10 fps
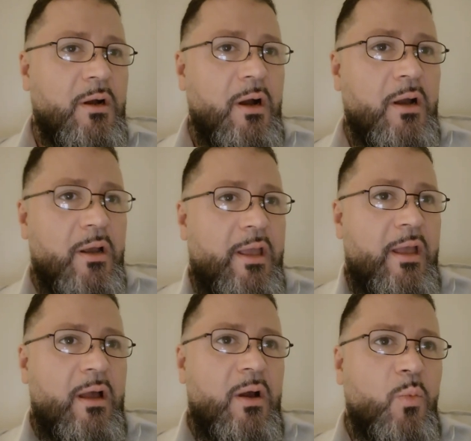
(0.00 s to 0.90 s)

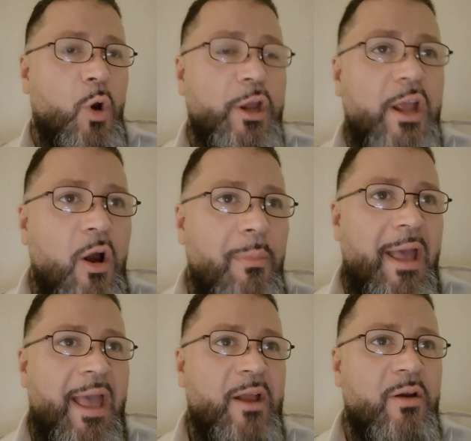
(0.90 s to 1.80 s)
working on
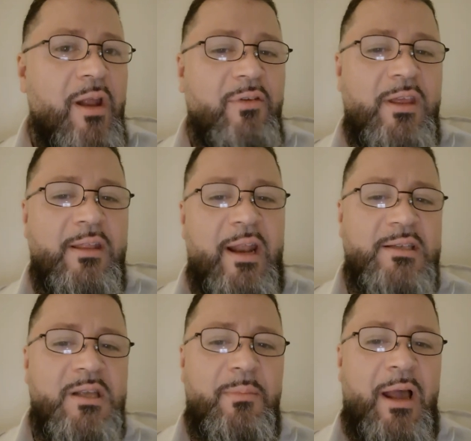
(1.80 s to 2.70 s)
my anger and everything that I
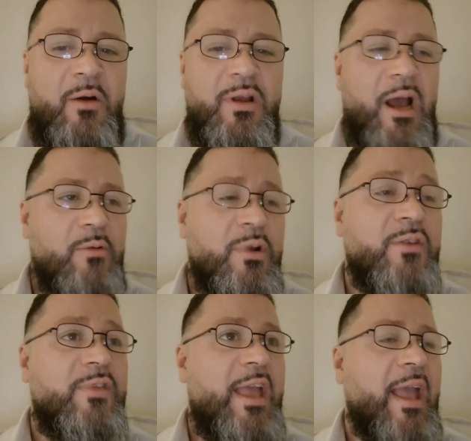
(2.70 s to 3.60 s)
somehow got
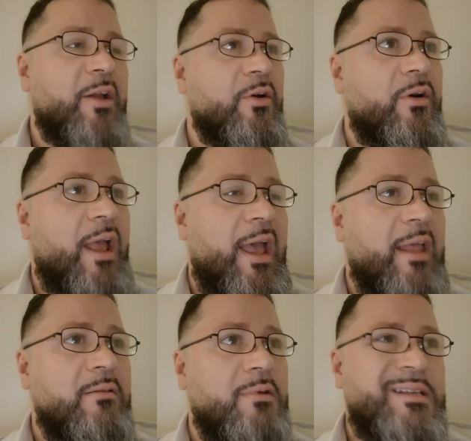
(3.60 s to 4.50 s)
rid of the anger.
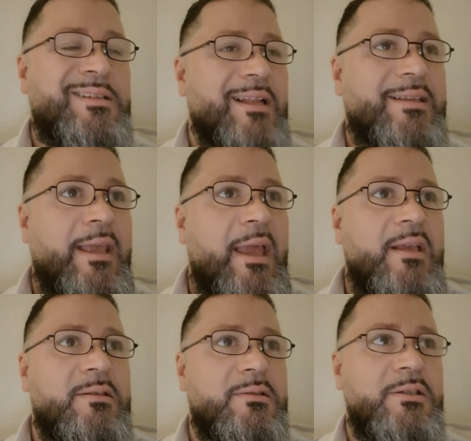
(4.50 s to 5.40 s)
And that's not the
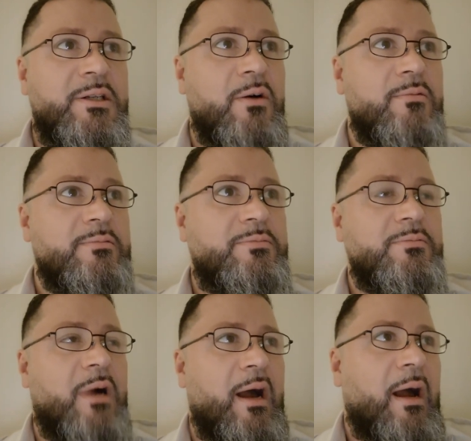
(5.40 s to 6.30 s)
case. You know,
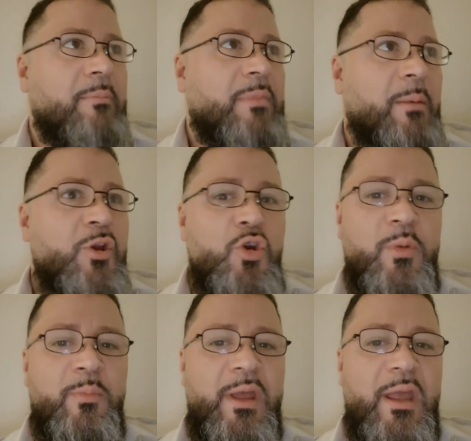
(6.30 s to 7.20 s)
I'm a
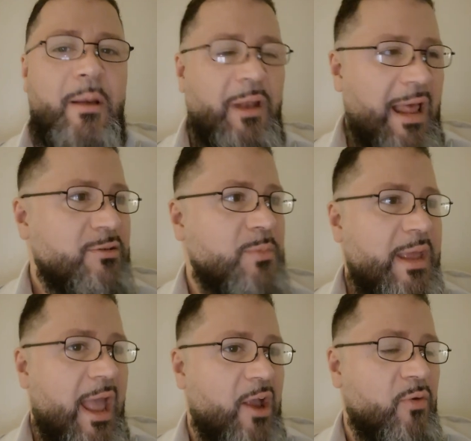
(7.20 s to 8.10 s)
human being. I'm allowed to
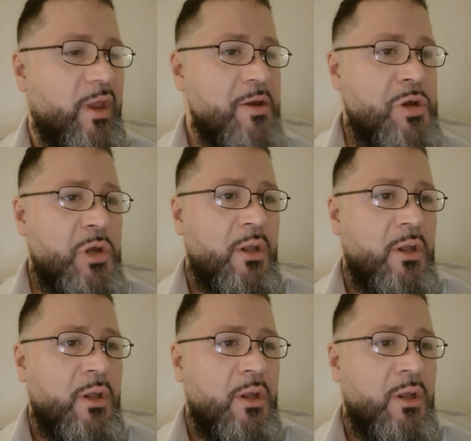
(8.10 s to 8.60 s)
be angry.